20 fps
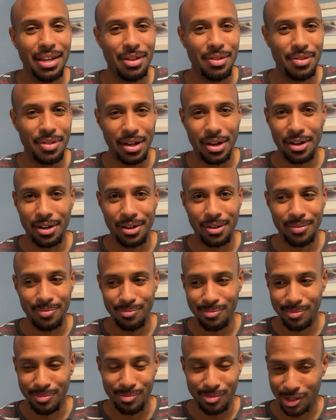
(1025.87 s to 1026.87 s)
their
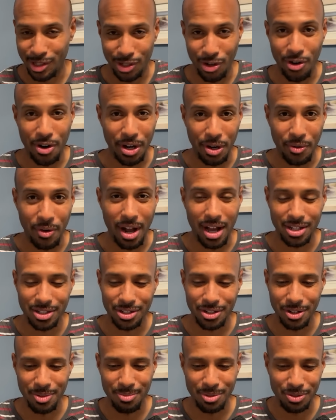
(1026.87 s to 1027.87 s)
starting
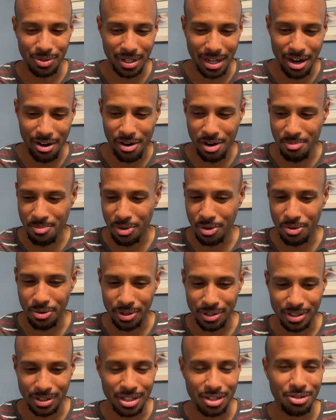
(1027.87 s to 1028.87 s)
roster between Eric
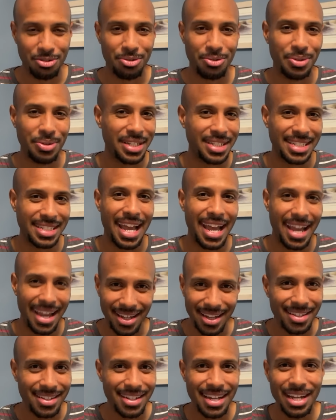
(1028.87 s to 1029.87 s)
McCoy, Cesar Ruiz,
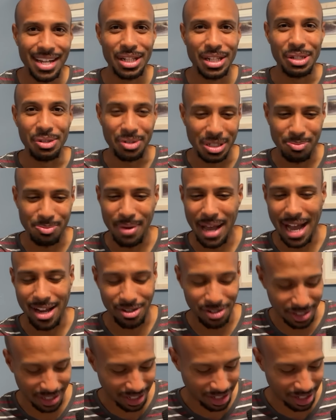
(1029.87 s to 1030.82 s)
and Lucas Patrick.